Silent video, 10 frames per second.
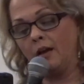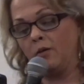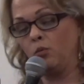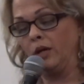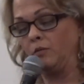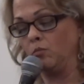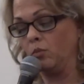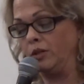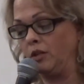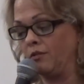
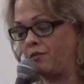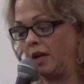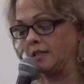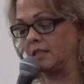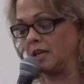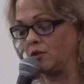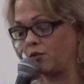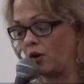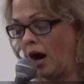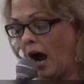when it says,
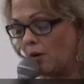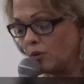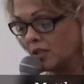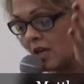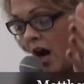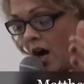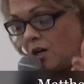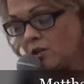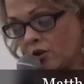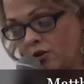"For I was
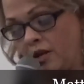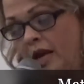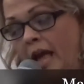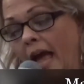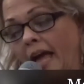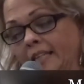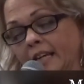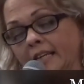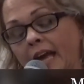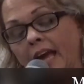hungered and
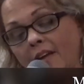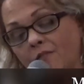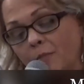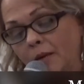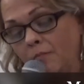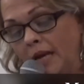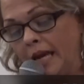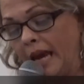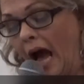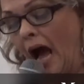you gave me
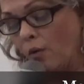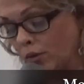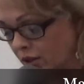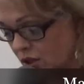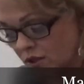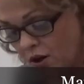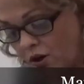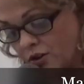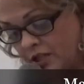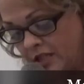meat. I was
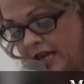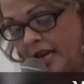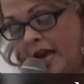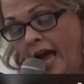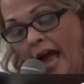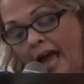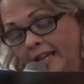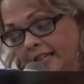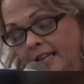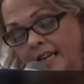thirsty
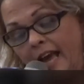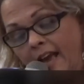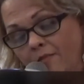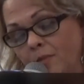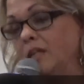and you gave me